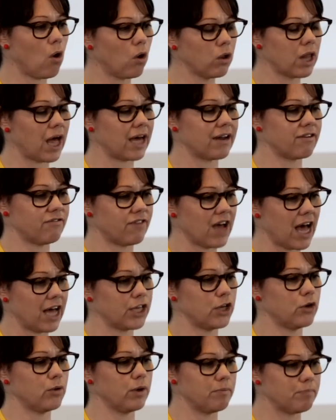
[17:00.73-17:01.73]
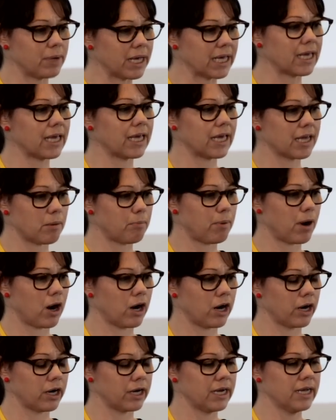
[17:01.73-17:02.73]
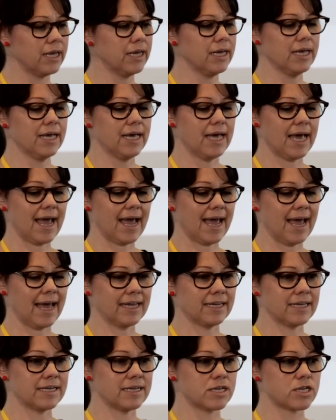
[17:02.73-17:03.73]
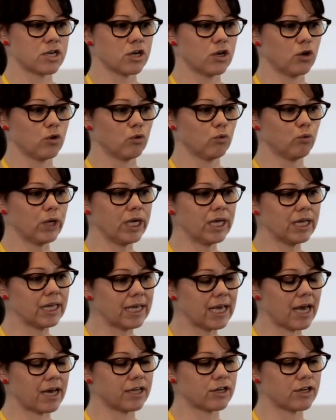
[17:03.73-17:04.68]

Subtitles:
a whole lot of value in picking it apart and really